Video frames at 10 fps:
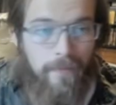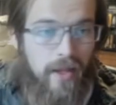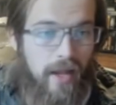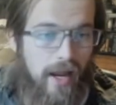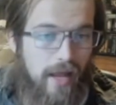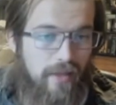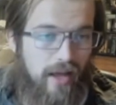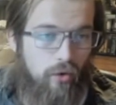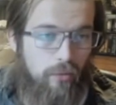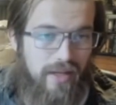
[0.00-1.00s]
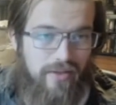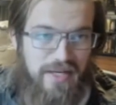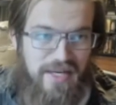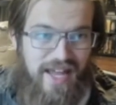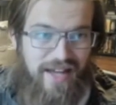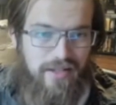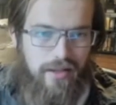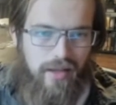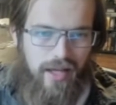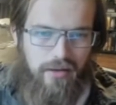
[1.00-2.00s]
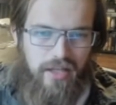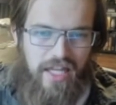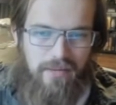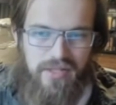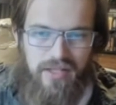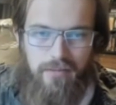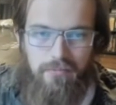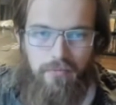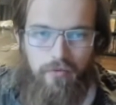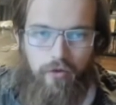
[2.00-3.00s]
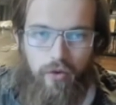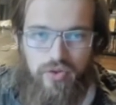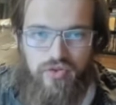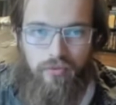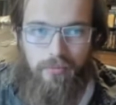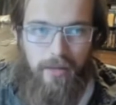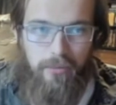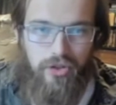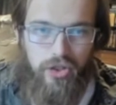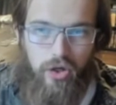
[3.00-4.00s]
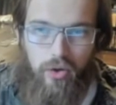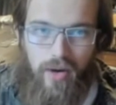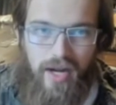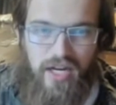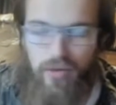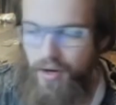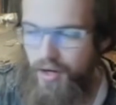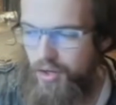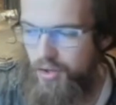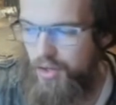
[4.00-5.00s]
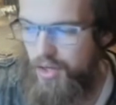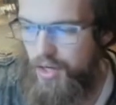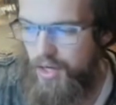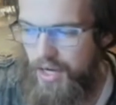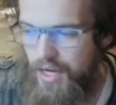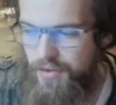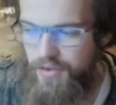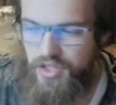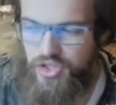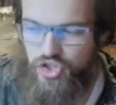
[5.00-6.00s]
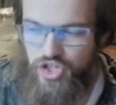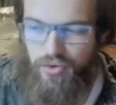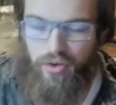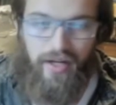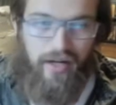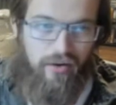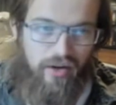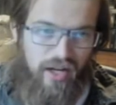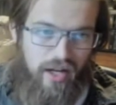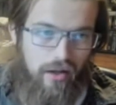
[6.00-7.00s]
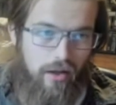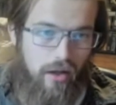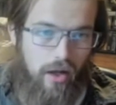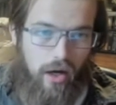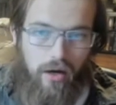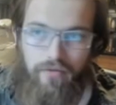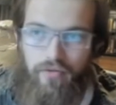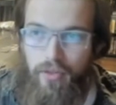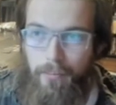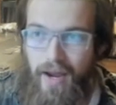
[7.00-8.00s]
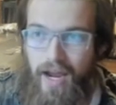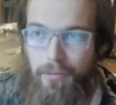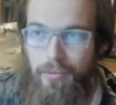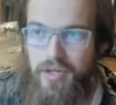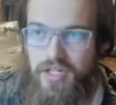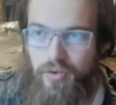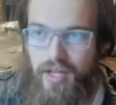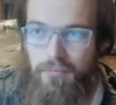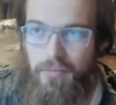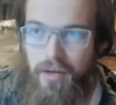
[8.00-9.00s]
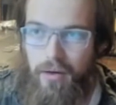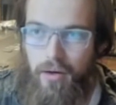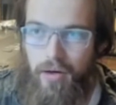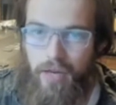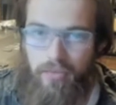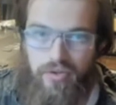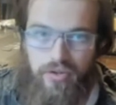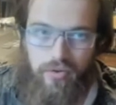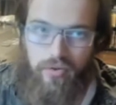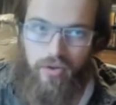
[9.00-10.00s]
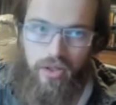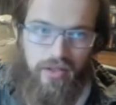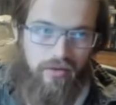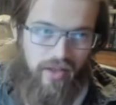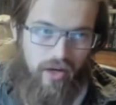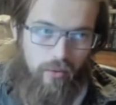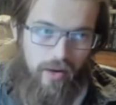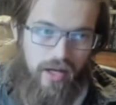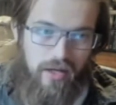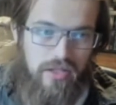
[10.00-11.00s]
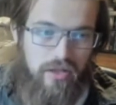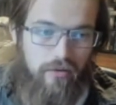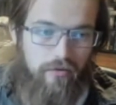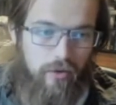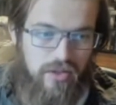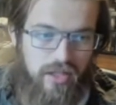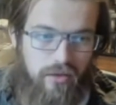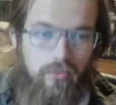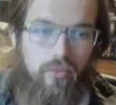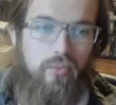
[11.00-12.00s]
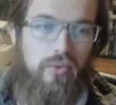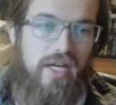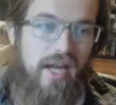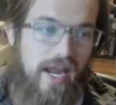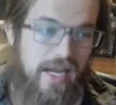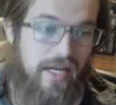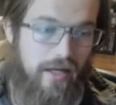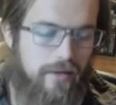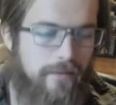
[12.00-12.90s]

and that will be the net that keeps the folks from being able to go anywhere in this general area of the map until they are able to clear that away and start focusing rehanging it.